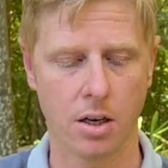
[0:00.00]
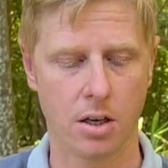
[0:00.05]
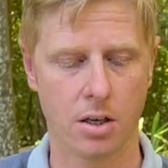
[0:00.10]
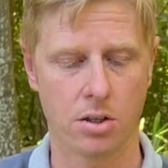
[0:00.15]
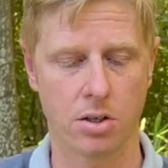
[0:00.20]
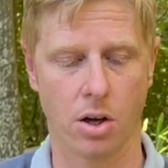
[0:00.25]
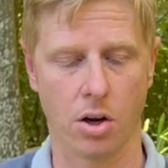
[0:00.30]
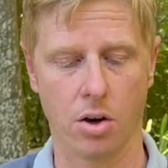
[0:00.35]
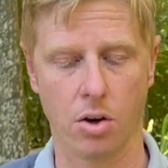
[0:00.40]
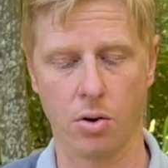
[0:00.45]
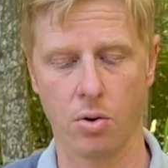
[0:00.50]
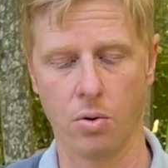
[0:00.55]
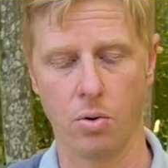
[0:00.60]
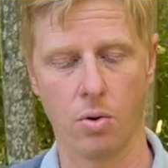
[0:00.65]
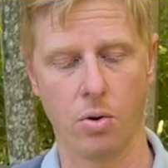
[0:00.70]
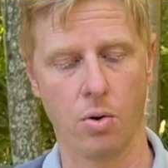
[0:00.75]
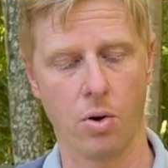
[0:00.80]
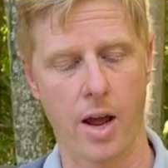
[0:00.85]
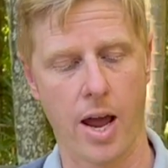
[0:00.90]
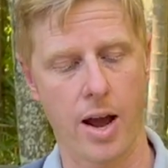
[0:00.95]
So
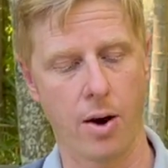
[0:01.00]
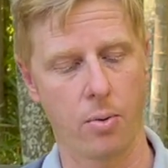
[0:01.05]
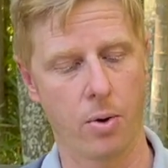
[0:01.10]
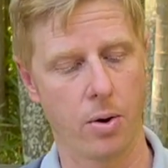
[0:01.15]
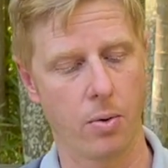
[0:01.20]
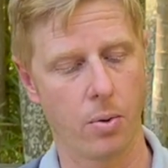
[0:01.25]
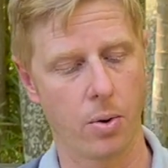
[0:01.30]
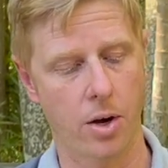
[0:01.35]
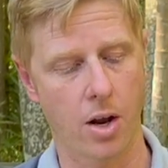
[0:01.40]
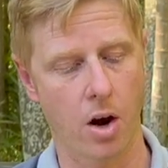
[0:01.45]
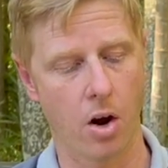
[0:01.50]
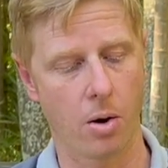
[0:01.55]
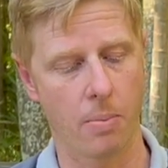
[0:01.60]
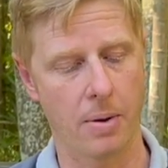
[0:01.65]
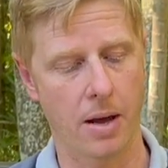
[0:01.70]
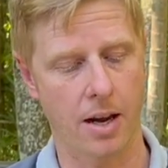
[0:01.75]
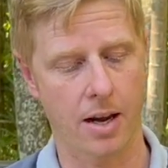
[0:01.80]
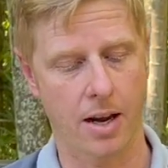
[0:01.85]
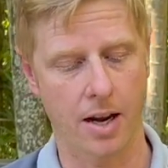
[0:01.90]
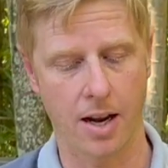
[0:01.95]
how we would go
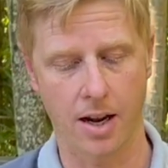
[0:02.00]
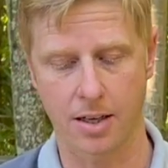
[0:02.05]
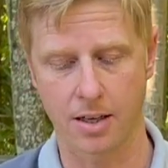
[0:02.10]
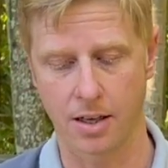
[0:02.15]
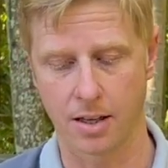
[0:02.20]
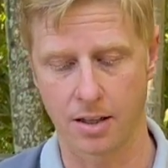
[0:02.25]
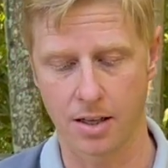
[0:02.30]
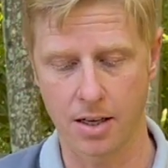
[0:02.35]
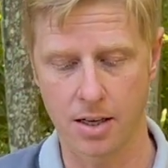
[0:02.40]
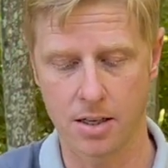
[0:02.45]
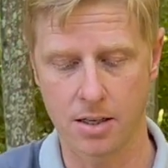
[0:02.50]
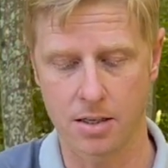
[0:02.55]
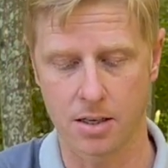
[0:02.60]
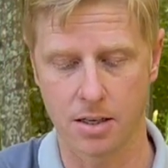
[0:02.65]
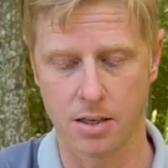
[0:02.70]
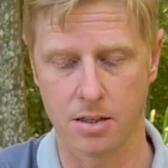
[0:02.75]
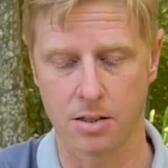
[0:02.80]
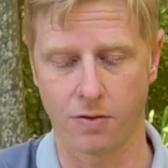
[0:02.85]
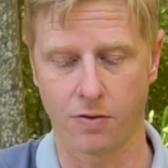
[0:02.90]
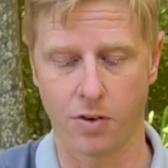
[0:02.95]
about connecting these
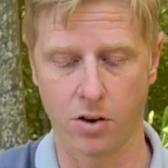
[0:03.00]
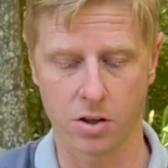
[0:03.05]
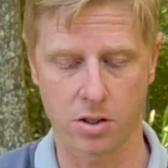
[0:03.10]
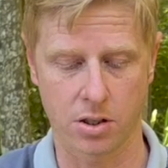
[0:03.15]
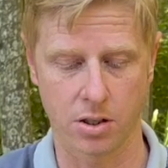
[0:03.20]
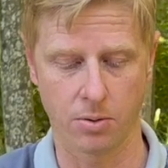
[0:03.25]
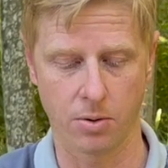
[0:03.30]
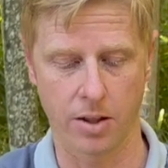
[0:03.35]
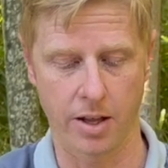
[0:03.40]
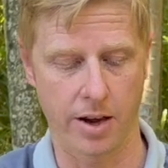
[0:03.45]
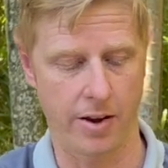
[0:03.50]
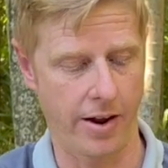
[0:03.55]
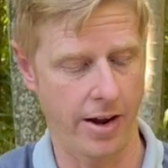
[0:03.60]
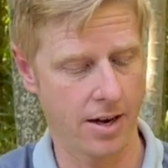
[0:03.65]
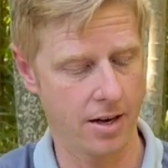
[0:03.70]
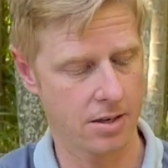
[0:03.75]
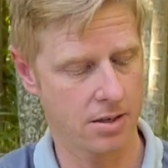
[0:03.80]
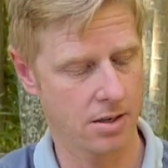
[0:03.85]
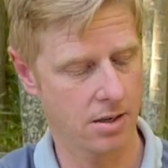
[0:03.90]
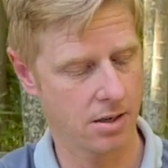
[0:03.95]
is firstly with our
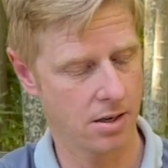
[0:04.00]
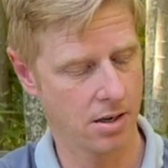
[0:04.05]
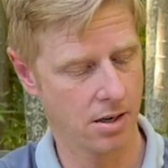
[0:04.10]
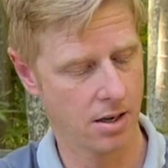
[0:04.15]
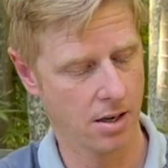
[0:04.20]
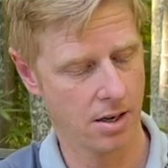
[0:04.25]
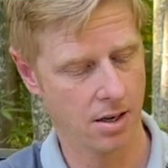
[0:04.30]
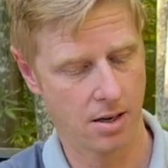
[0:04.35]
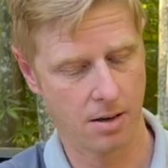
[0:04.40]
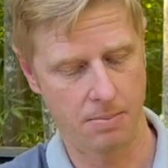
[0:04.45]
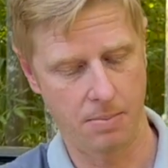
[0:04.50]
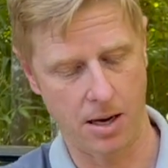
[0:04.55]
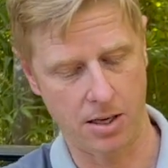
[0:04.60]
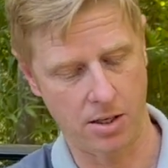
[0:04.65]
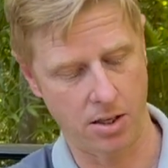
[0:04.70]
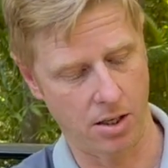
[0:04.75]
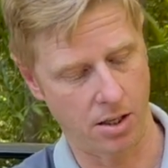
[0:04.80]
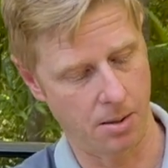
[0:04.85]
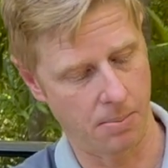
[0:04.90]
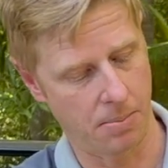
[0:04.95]
Anderson,
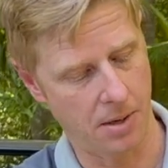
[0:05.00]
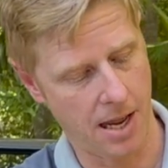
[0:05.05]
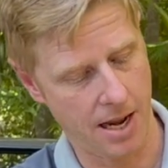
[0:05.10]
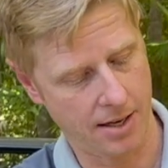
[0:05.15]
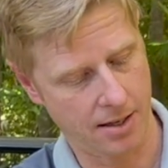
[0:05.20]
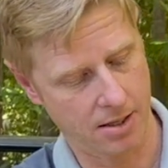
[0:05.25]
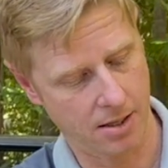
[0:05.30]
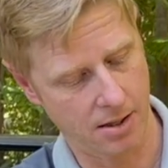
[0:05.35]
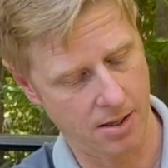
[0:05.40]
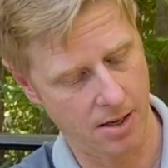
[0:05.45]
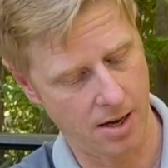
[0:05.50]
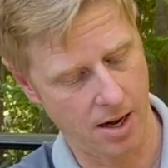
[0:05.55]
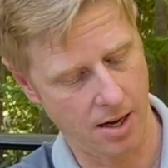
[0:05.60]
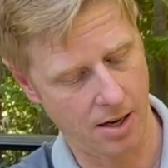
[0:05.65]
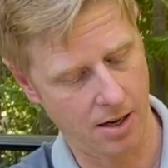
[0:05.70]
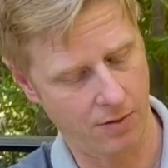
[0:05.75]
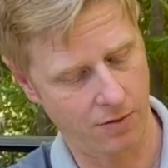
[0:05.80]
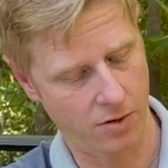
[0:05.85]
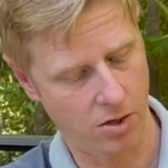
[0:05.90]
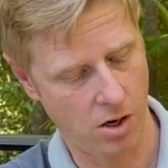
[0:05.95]
matching the black to the
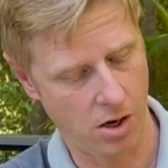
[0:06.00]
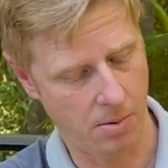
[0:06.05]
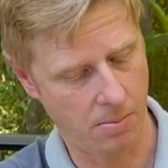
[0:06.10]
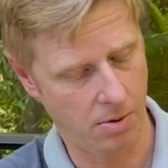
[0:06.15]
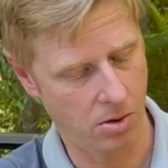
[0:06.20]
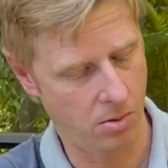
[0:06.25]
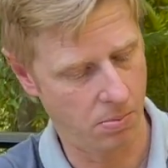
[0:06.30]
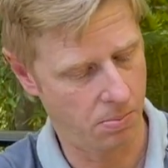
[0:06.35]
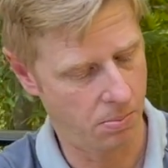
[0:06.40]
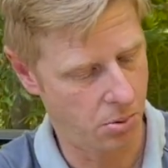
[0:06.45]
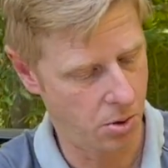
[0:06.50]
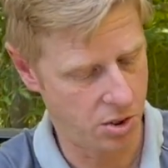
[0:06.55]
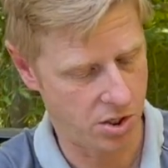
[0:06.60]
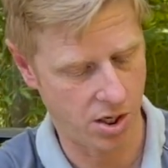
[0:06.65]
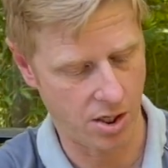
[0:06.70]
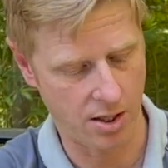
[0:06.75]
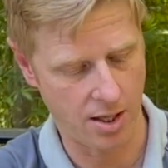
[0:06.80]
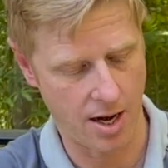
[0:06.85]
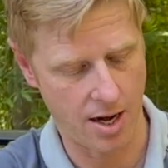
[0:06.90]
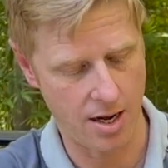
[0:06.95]
negative terminal,
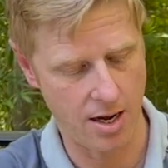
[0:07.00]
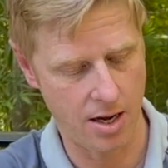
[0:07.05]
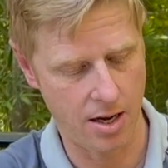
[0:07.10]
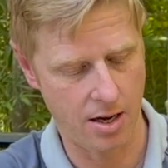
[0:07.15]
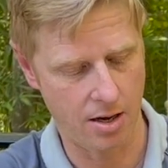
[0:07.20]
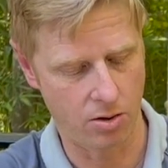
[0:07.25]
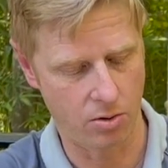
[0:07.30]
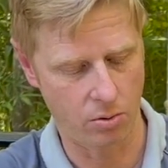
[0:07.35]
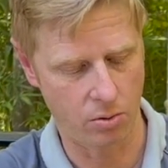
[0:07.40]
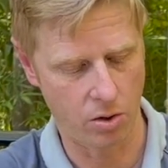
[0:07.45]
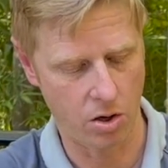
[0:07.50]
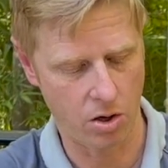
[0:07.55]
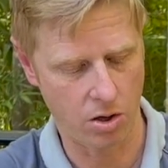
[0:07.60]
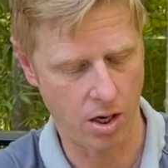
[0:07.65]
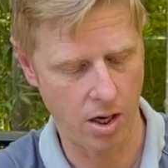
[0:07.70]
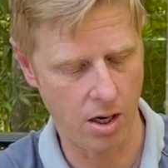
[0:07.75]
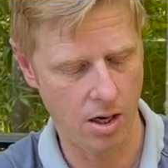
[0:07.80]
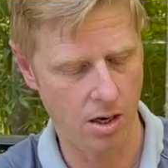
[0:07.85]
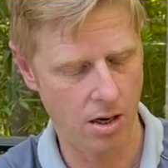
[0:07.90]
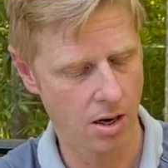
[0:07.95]
pushing that in and it'll lock
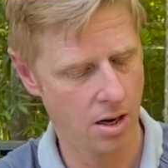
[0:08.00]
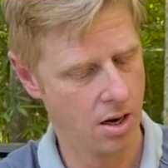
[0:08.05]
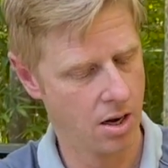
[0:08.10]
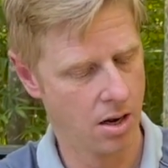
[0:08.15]
in,